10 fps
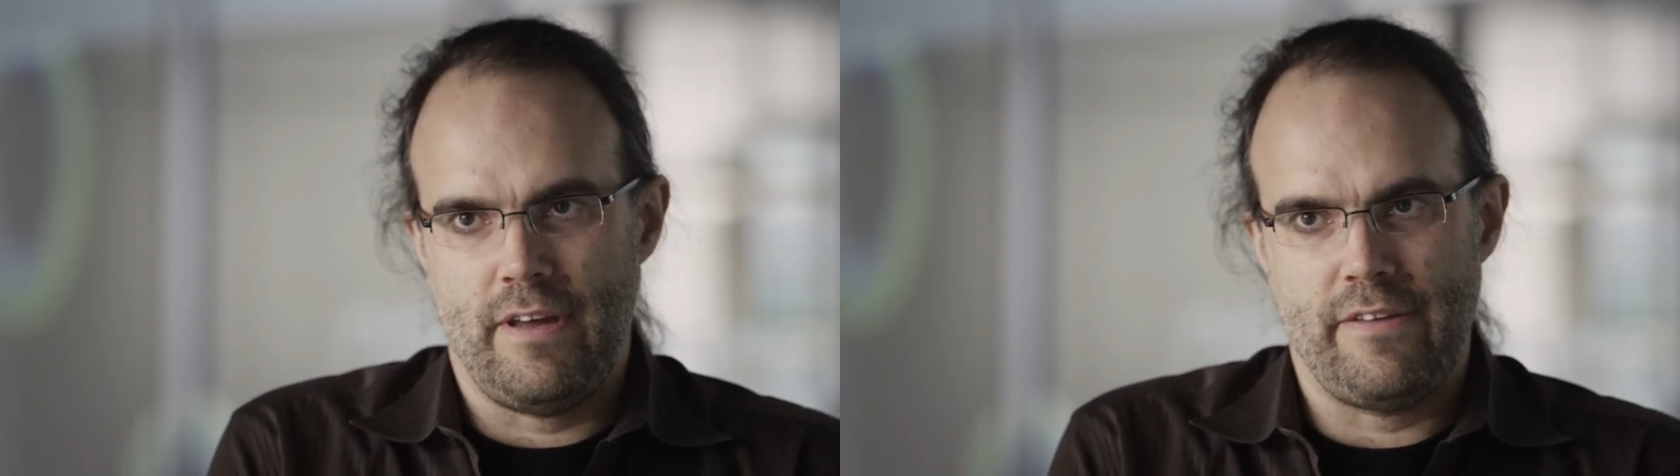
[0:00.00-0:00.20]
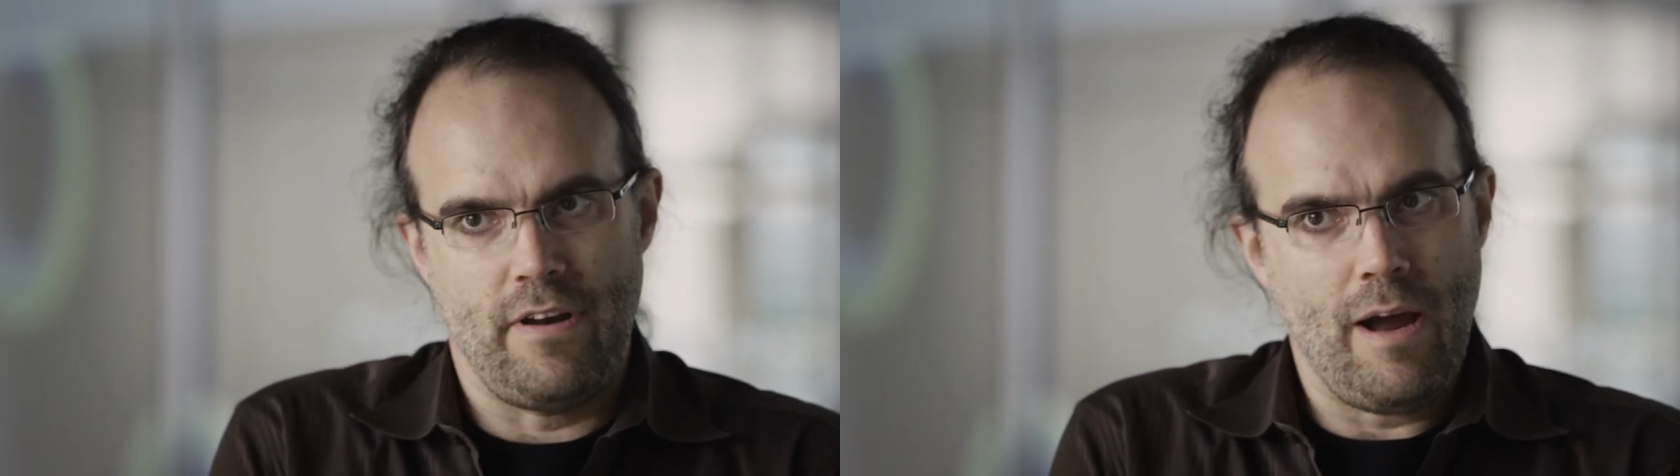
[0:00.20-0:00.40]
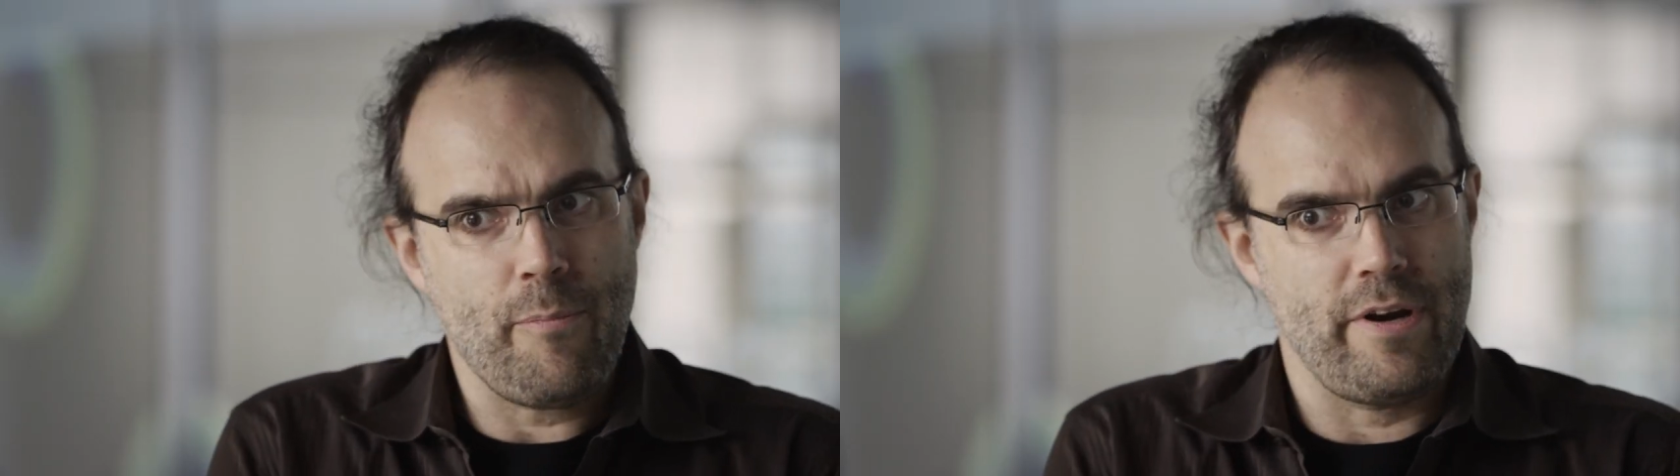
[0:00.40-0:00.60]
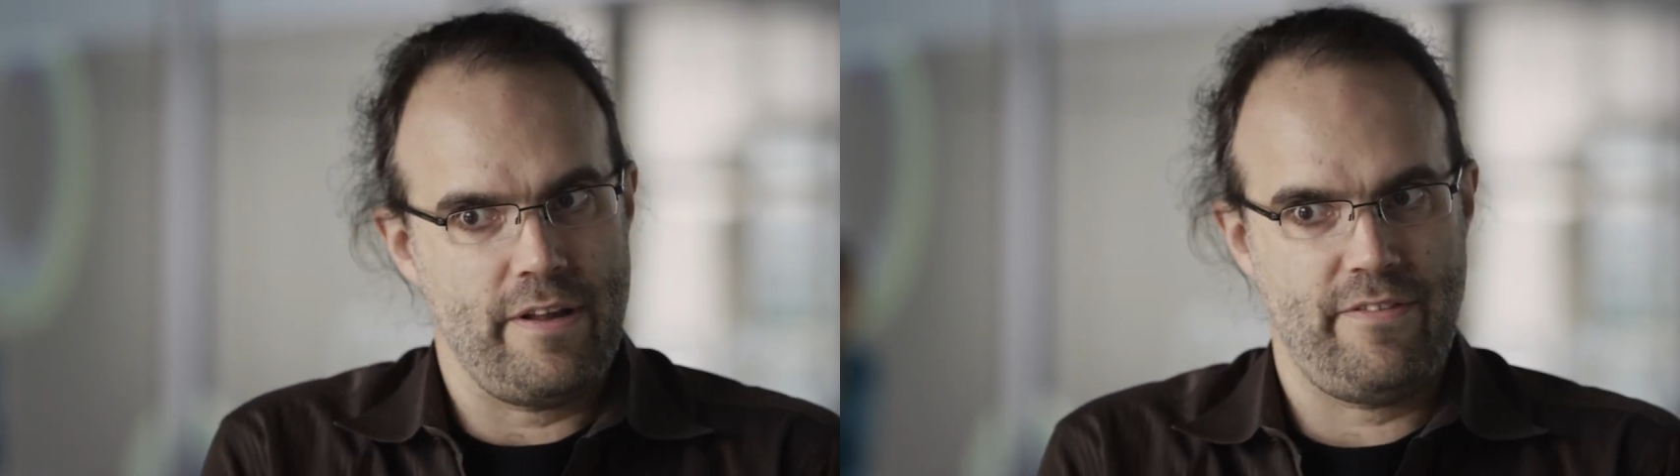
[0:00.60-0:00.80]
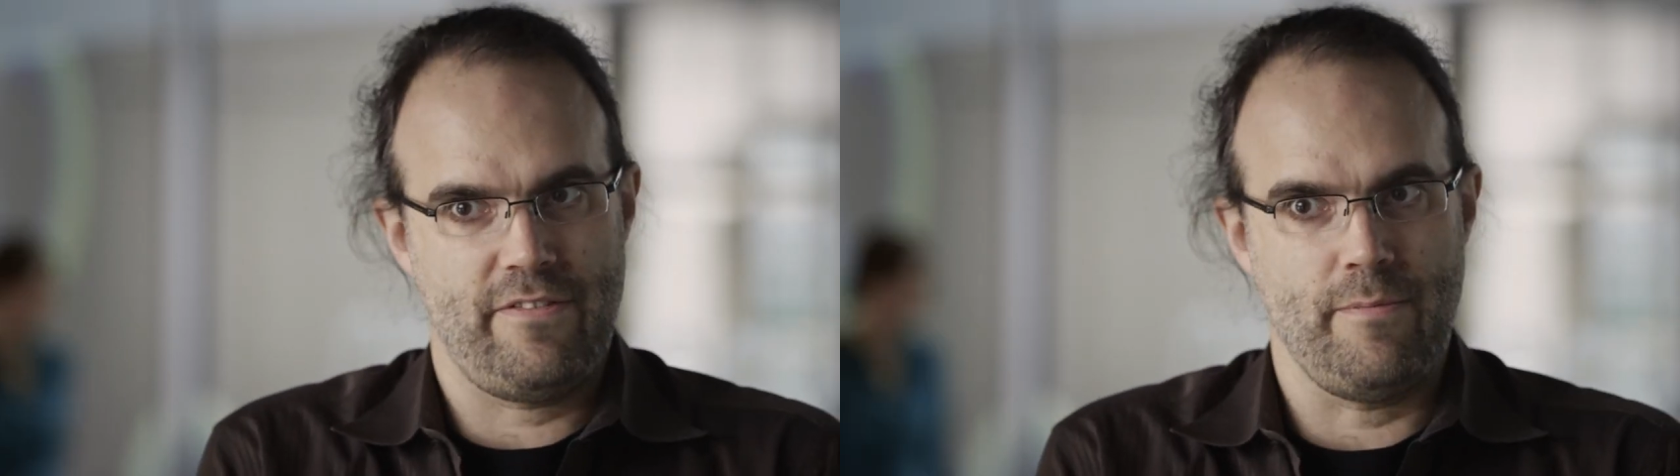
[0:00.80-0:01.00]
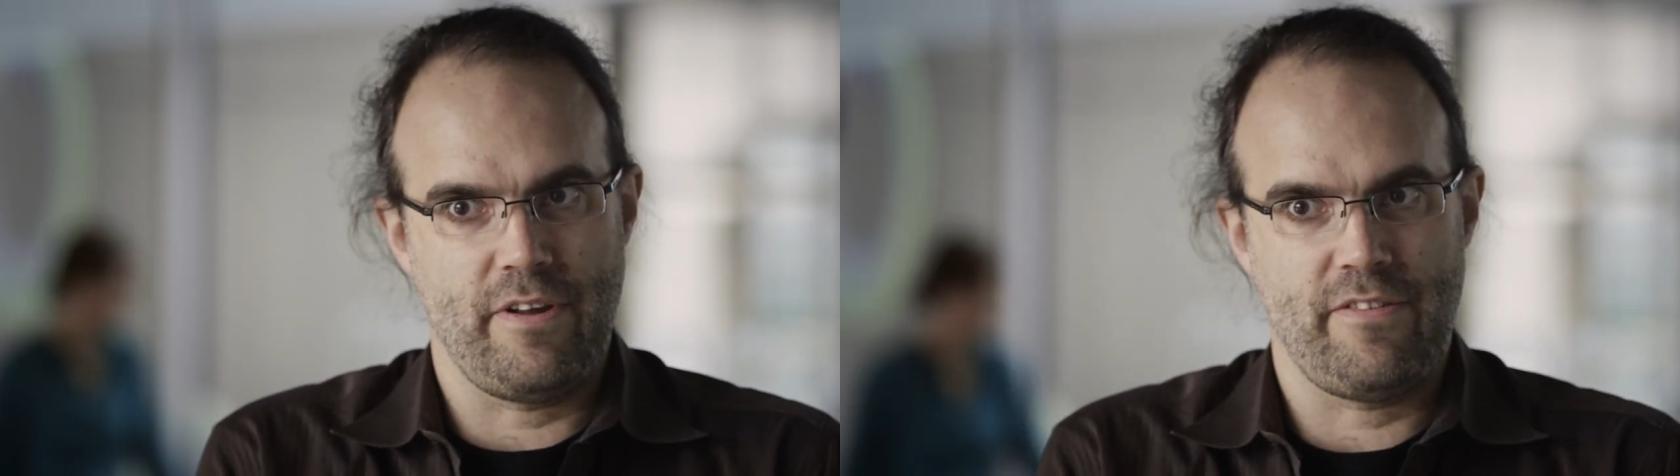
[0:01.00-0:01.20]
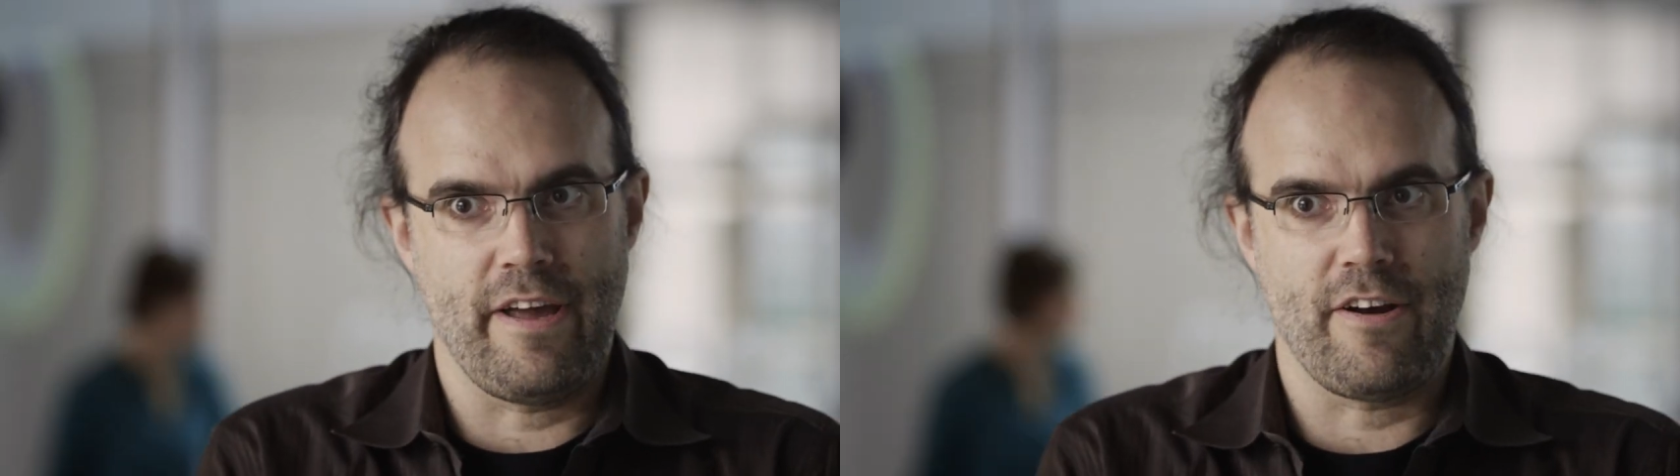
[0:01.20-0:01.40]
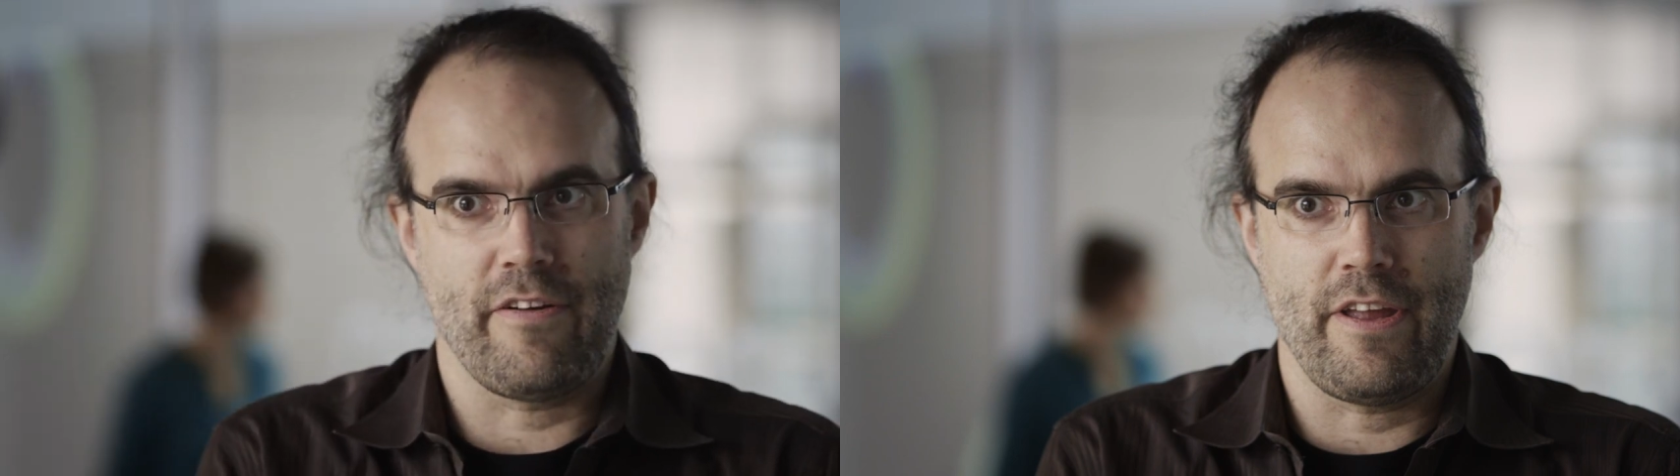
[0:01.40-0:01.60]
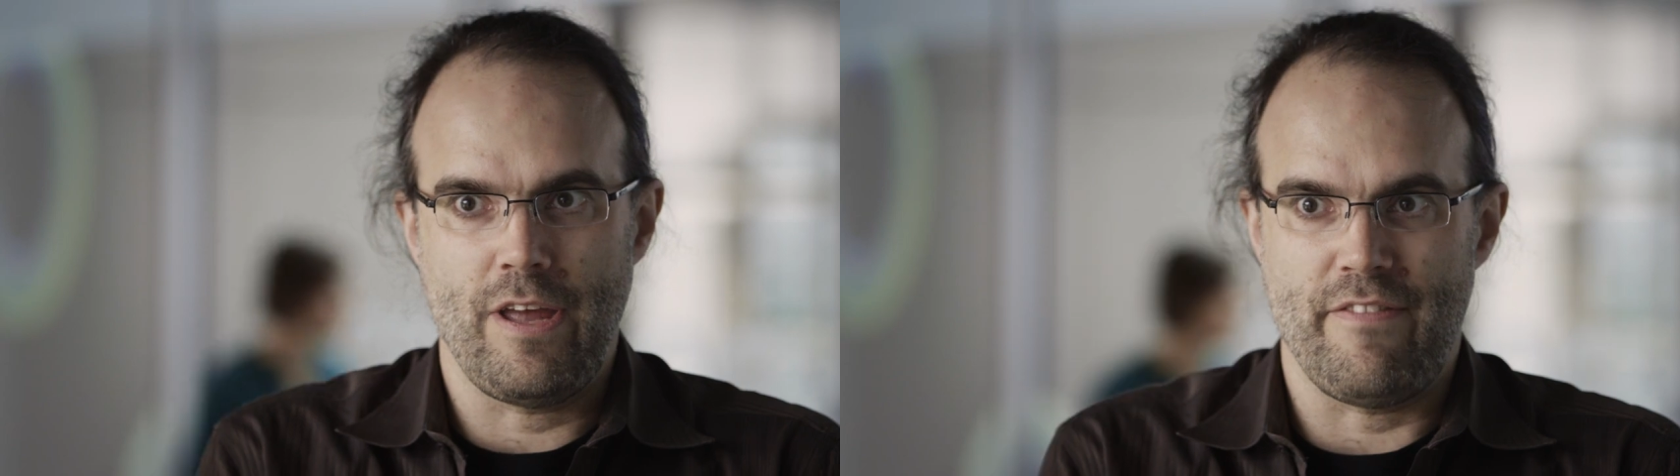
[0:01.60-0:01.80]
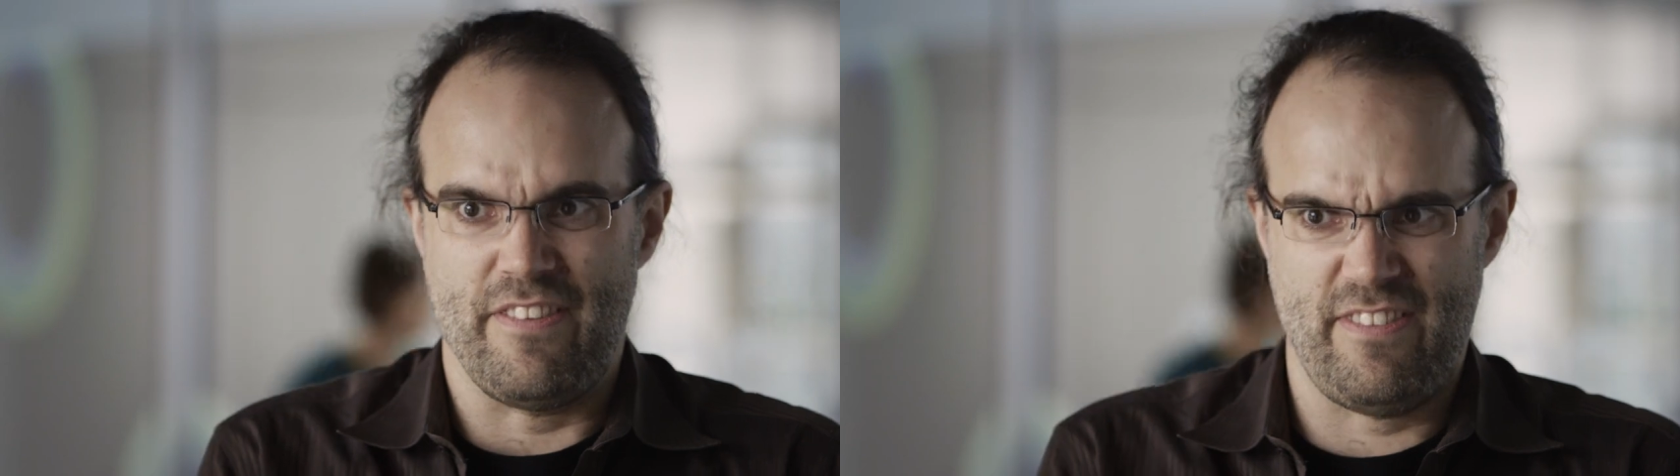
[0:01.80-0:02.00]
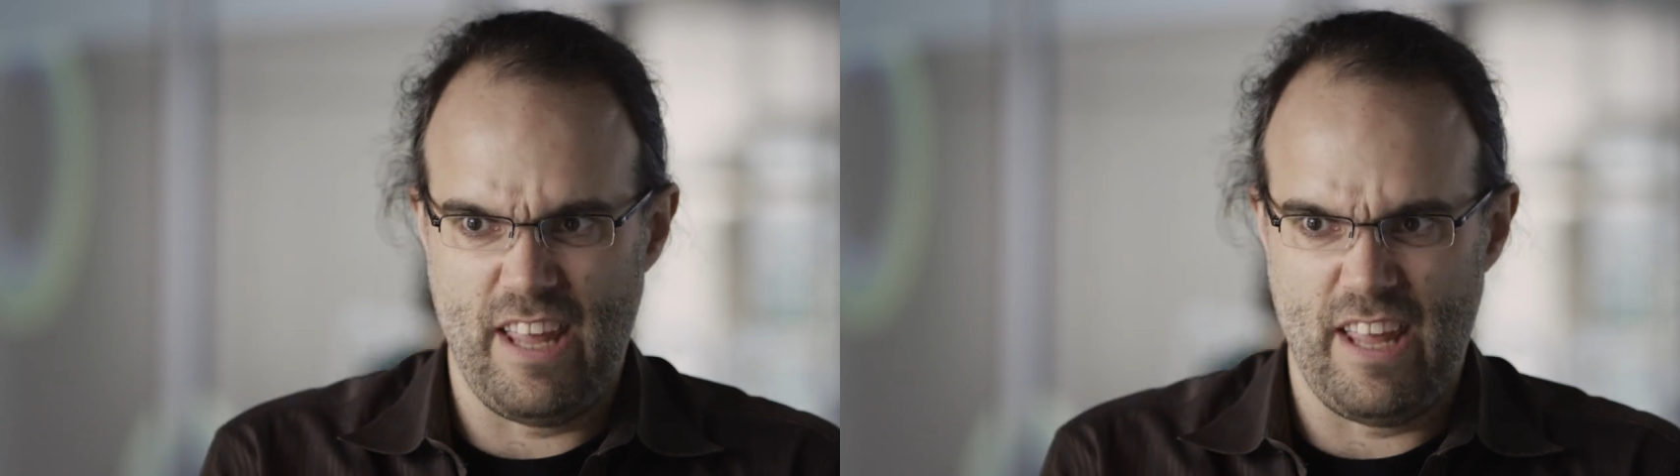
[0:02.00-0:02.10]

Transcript: as an operating system designer that you have this